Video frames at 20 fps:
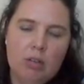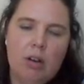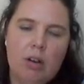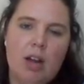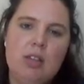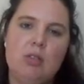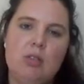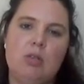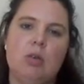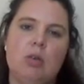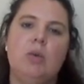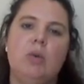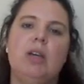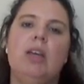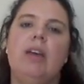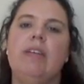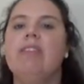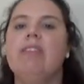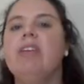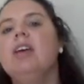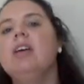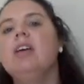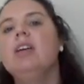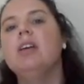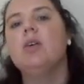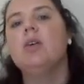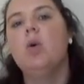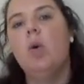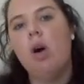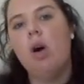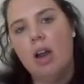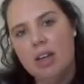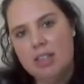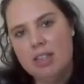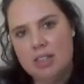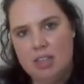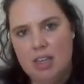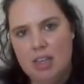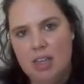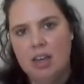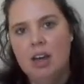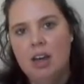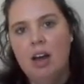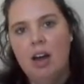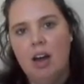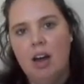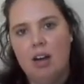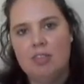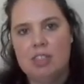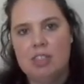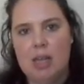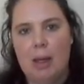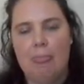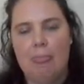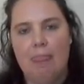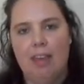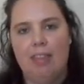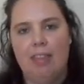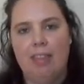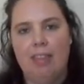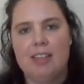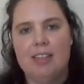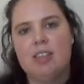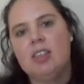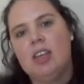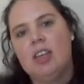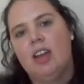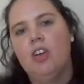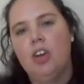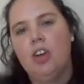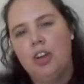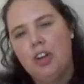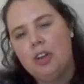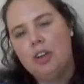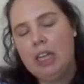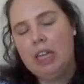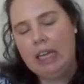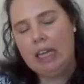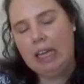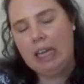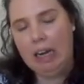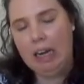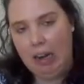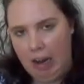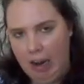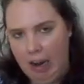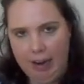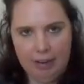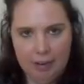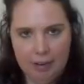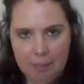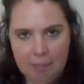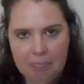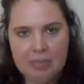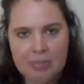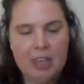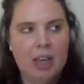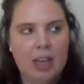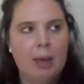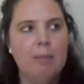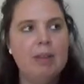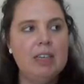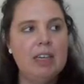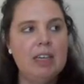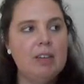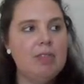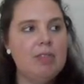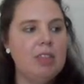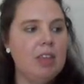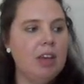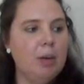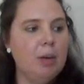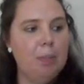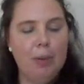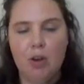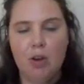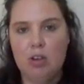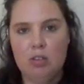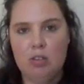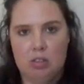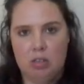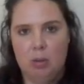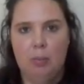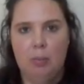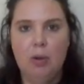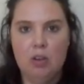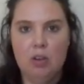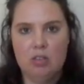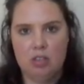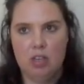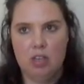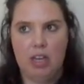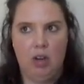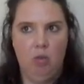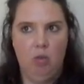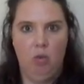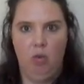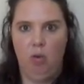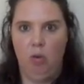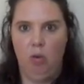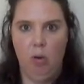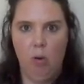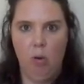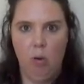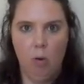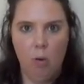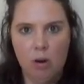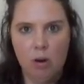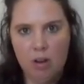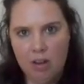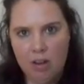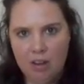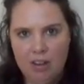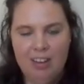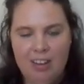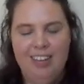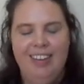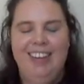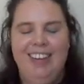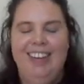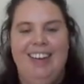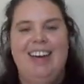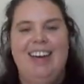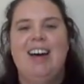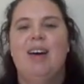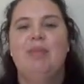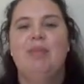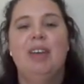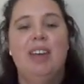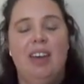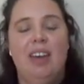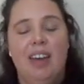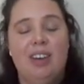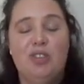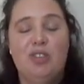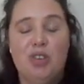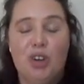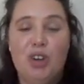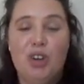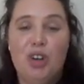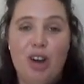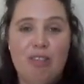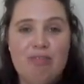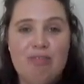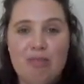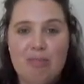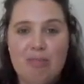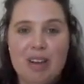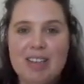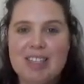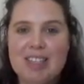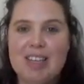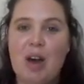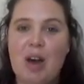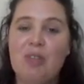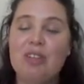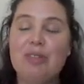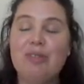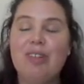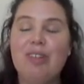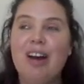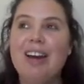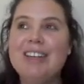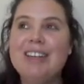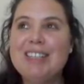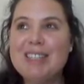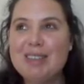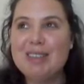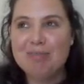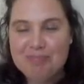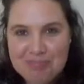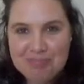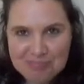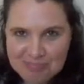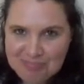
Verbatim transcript: right? So we're giving it a quality of something that's, I know you're thinking lion, but even think a person. A person can roar. Um, again, don't laugh at my sound device.